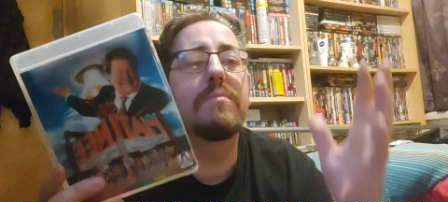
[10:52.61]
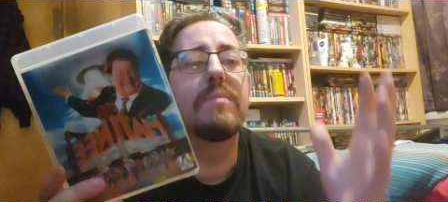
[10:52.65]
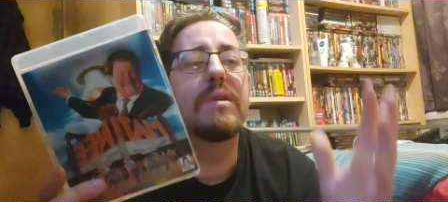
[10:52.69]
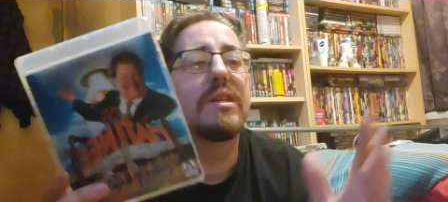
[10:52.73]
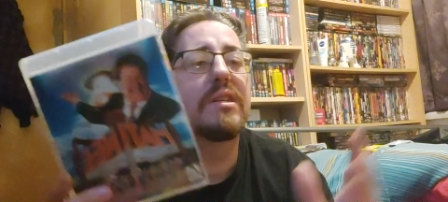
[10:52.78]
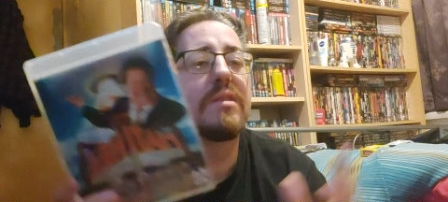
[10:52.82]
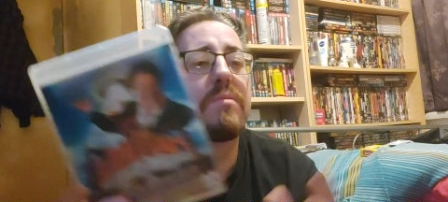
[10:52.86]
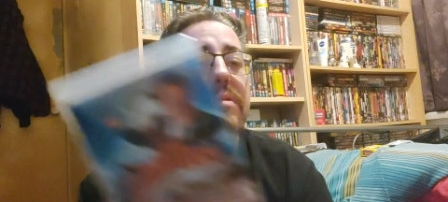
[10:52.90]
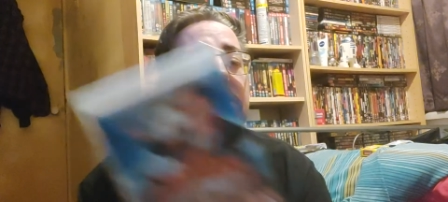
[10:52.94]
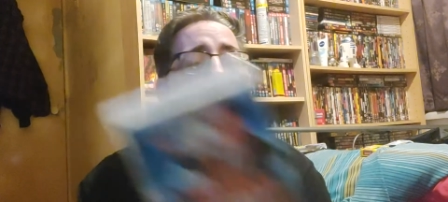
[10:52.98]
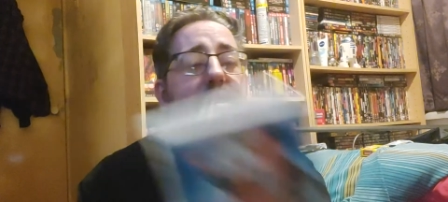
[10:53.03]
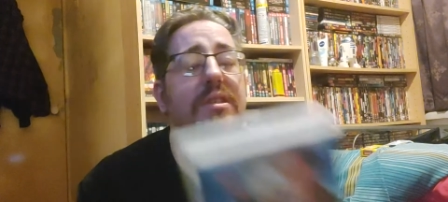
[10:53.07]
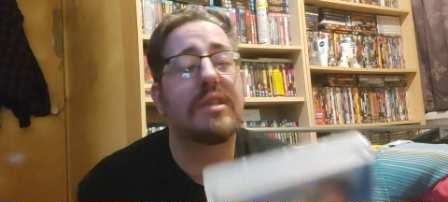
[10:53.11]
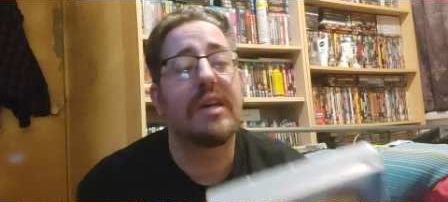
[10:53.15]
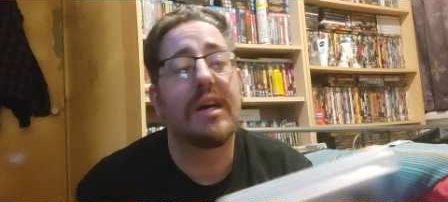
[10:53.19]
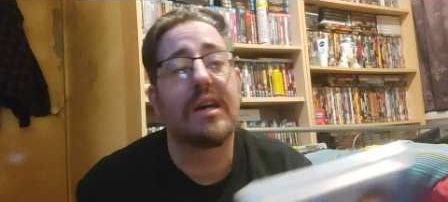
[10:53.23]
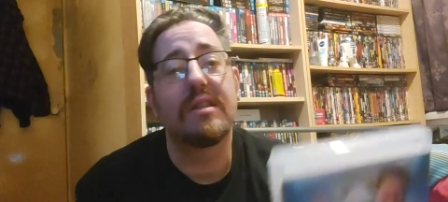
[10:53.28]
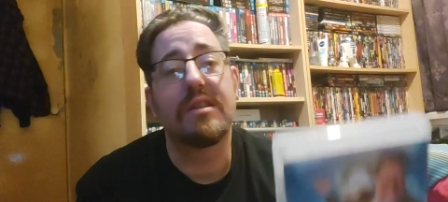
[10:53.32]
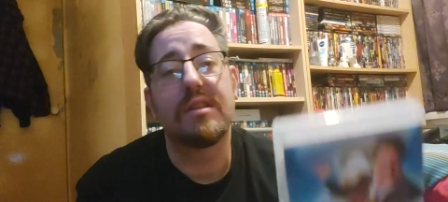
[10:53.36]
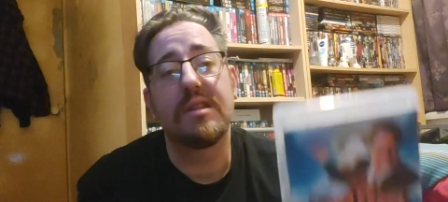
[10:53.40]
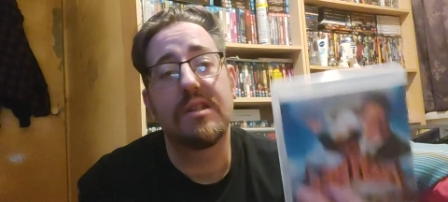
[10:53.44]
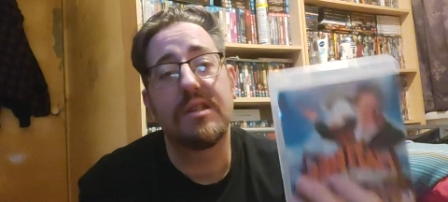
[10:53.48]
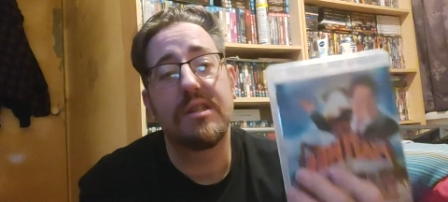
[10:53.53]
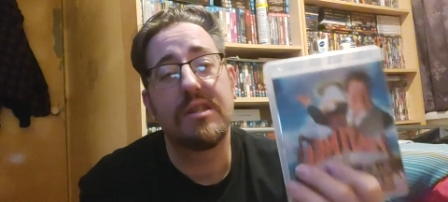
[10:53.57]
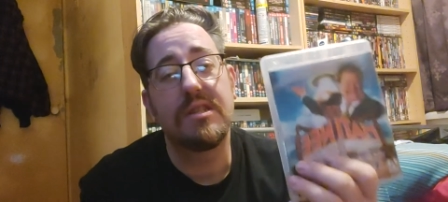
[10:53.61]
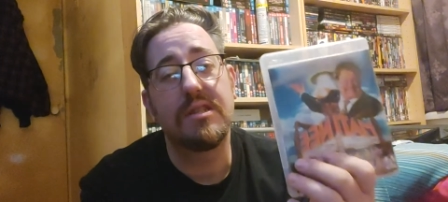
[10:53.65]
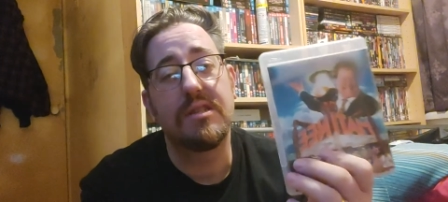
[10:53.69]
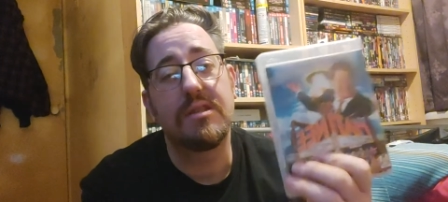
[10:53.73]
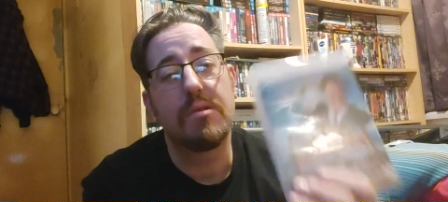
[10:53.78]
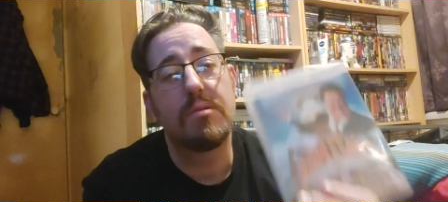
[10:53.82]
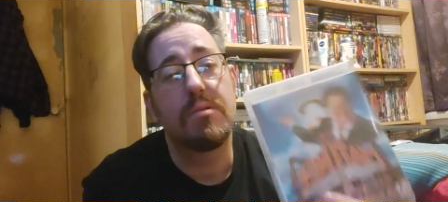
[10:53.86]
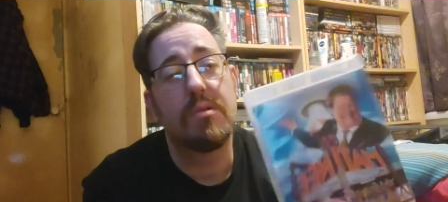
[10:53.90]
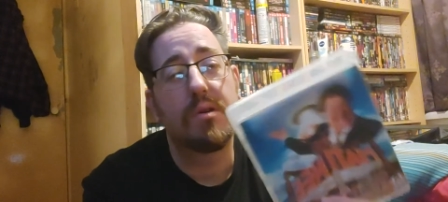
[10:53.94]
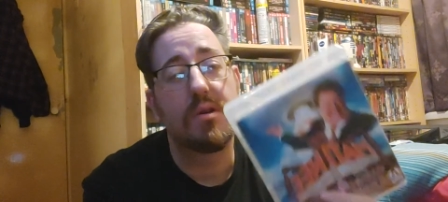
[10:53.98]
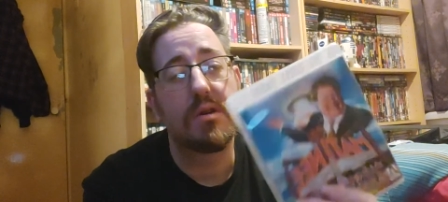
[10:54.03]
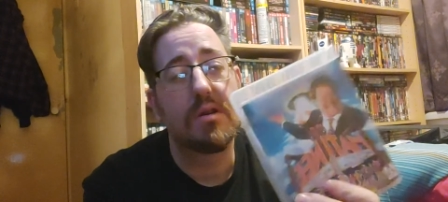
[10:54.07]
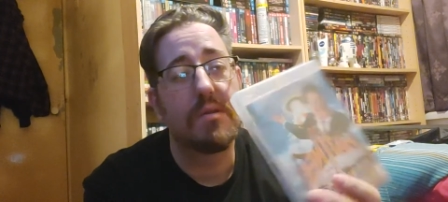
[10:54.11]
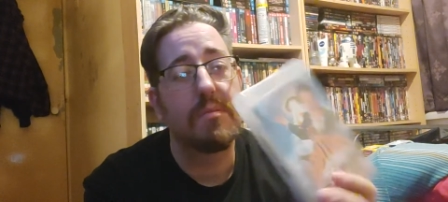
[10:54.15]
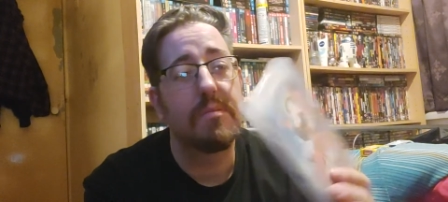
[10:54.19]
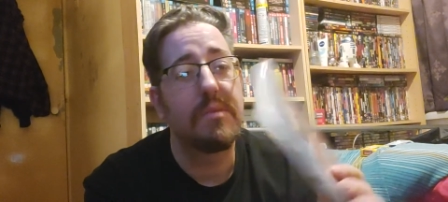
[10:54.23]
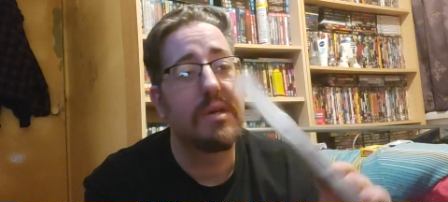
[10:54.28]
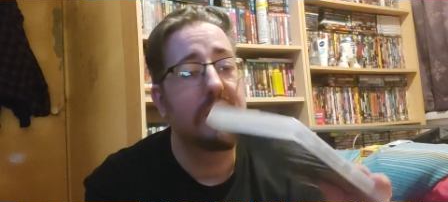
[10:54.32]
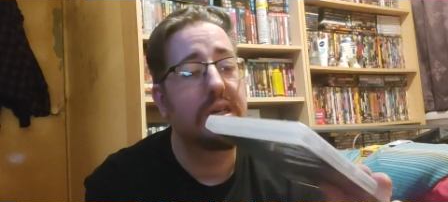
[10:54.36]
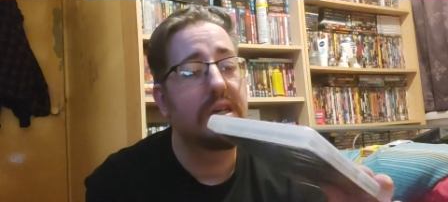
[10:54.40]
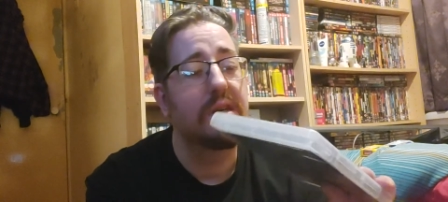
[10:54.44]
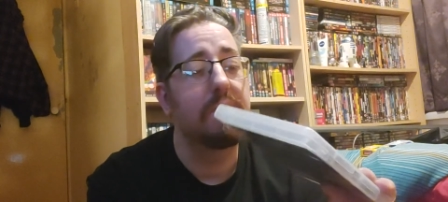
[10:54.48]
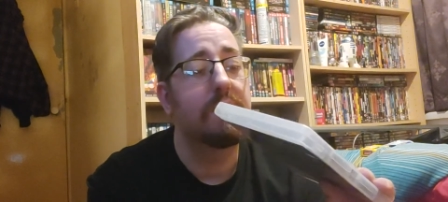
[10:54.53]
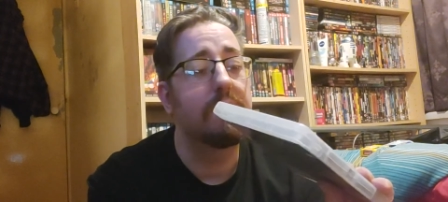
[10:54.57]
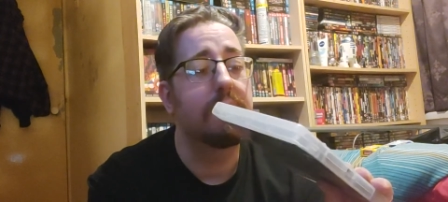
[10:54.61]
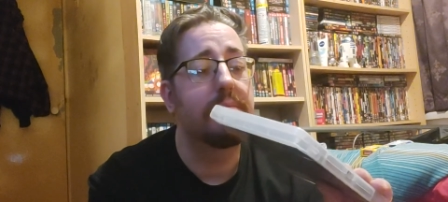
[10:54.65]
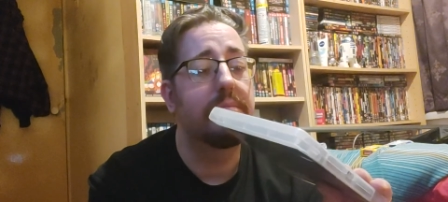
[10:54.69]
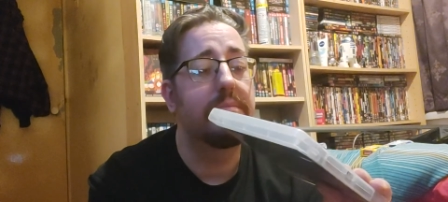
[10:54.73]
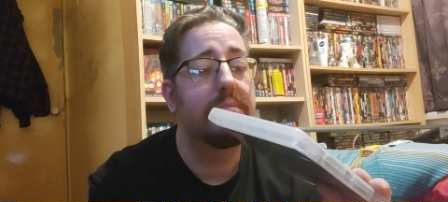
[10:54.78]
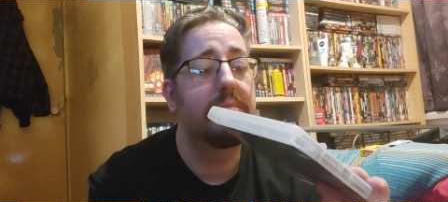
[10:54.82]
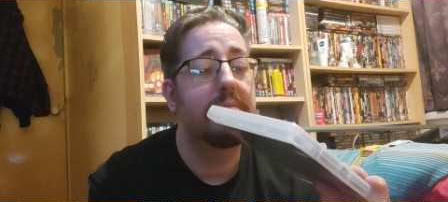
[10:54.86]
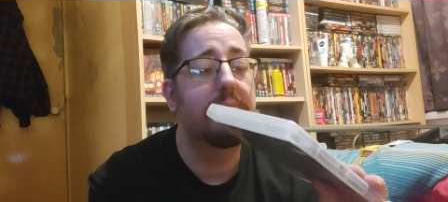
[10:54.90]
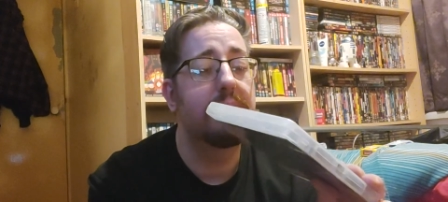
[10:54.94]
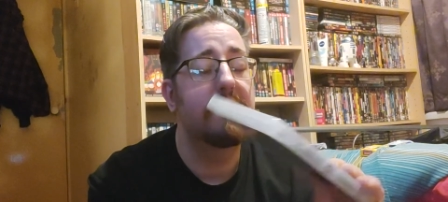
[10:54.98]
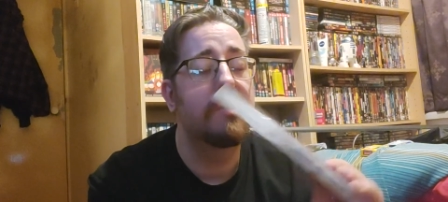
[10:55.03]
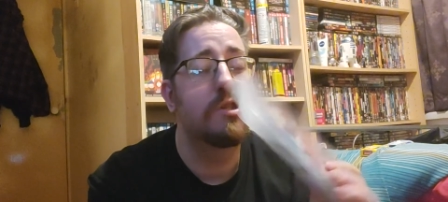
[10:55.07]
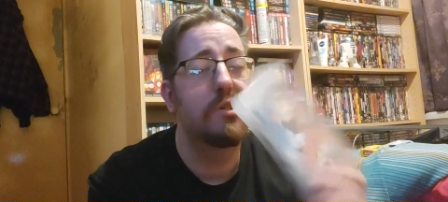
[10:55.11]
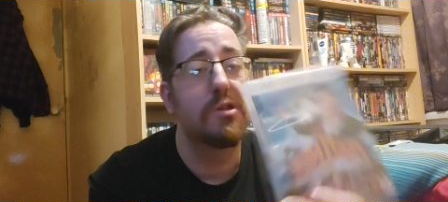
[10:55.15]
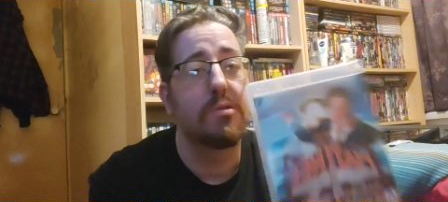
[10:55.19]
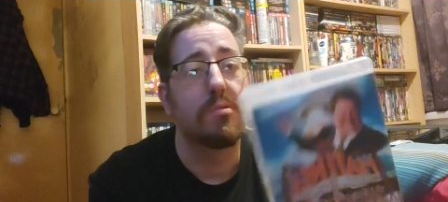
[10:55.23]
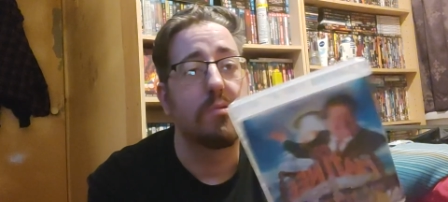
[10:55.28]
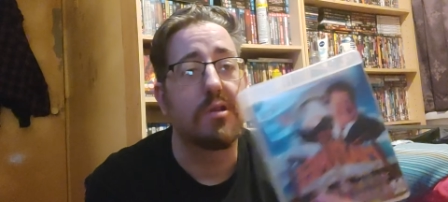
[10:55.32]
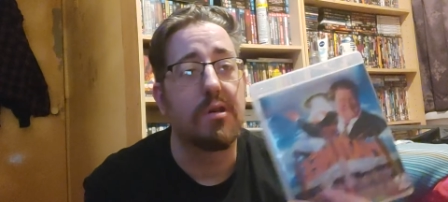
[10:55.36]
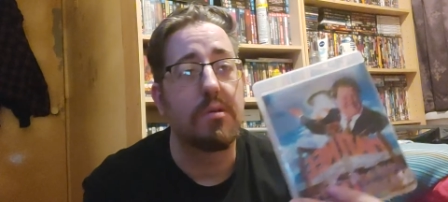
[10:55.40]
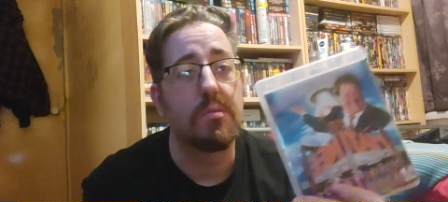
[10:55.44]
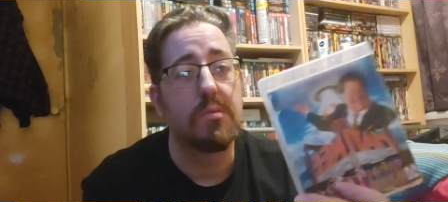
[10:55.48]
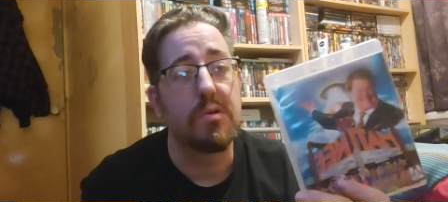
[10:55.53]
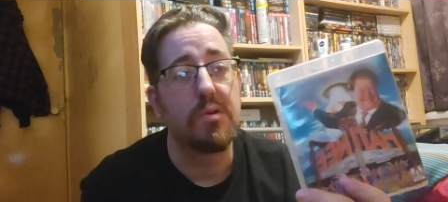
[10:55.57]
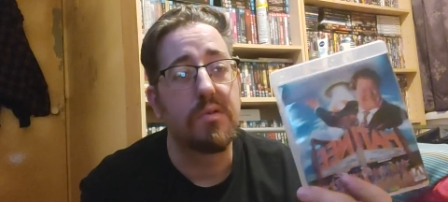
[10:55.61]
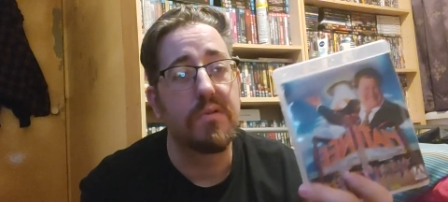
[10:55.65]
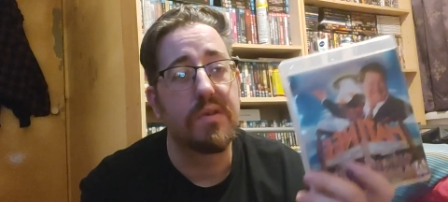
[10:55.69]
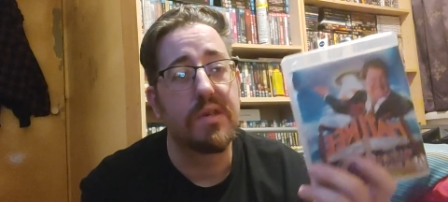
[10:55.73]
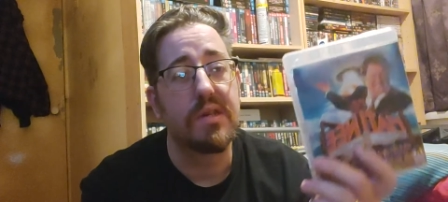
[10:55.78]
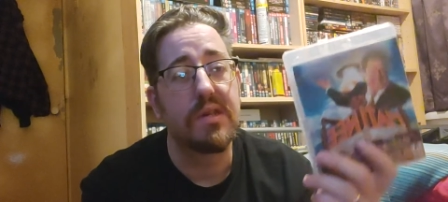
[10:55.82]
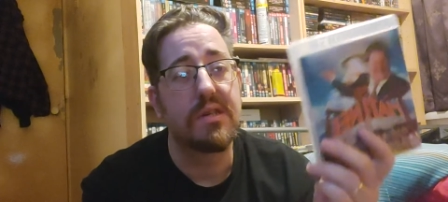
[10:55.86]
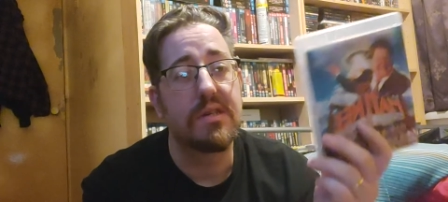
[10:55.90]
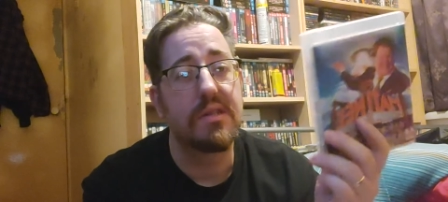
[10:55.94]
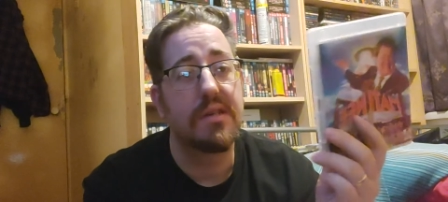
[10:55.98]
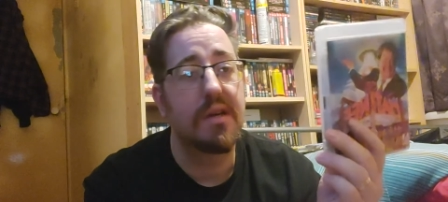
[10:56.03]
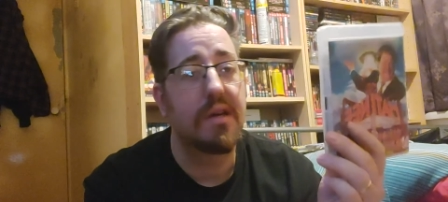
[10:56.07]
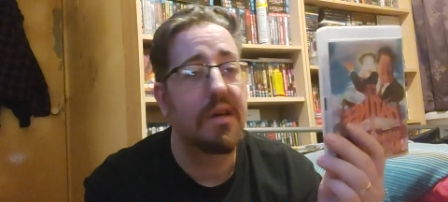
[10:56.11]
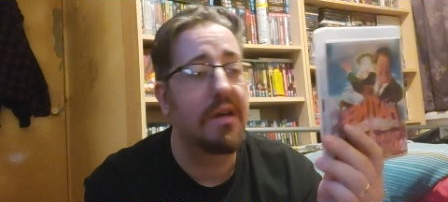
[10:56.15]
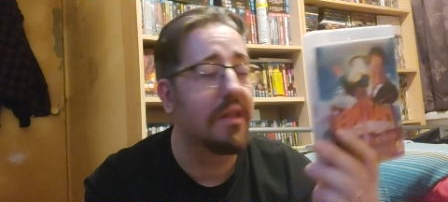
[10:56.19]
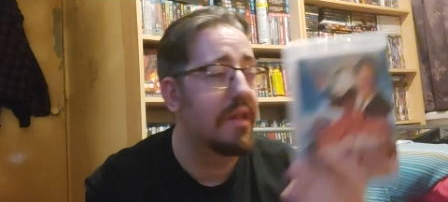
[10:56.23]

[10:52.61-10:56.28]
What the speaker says: makes me sad that he's no longer making studio movies.